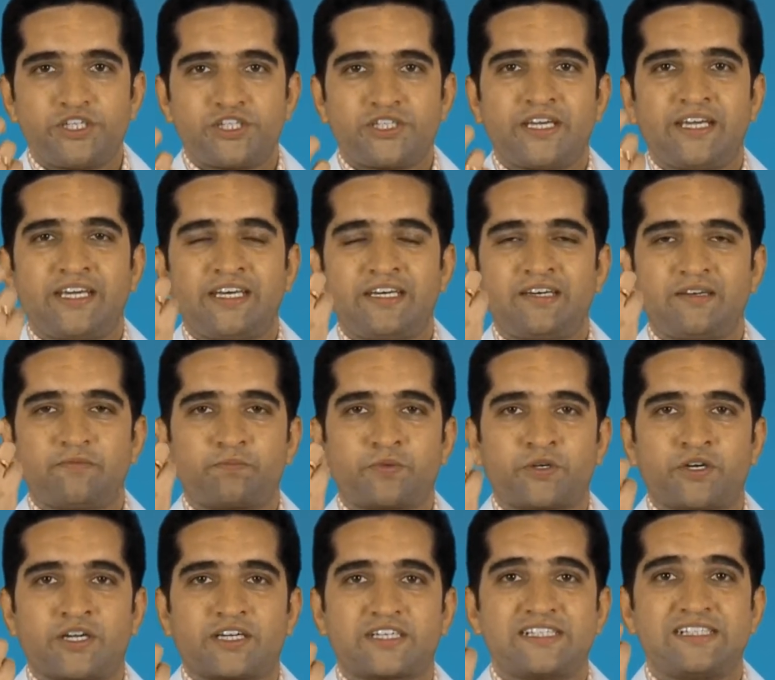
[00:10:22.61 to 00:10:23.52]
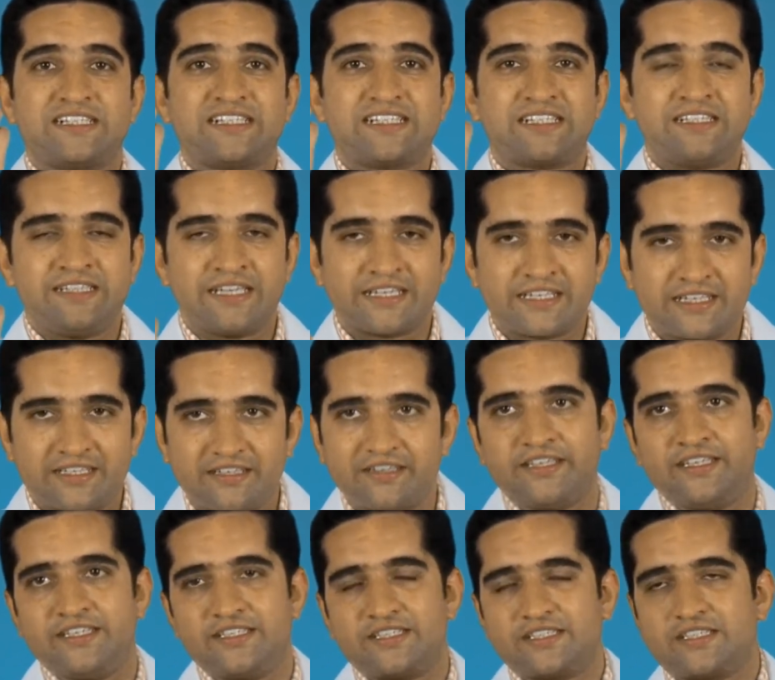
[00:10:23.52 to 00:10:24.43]
chain production is
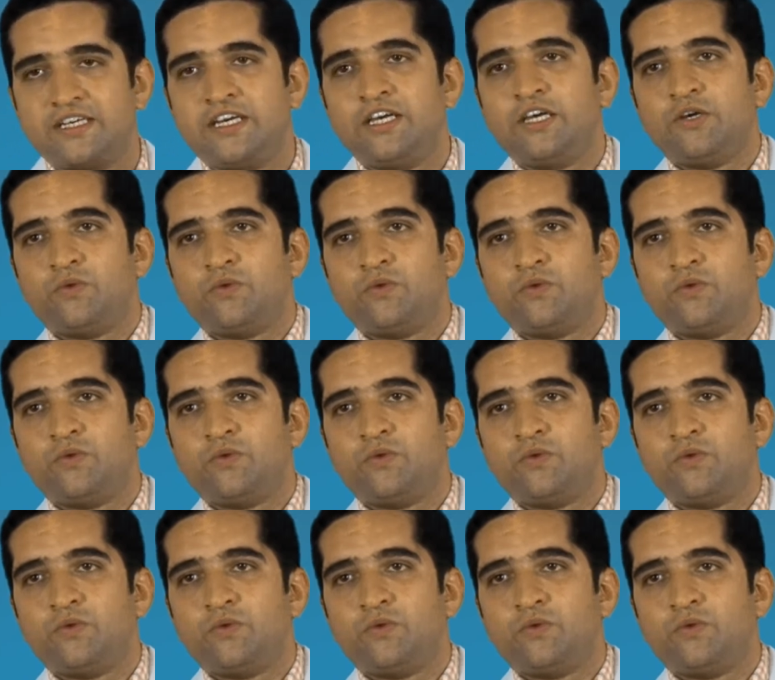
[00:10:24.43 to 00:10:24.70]
decreased,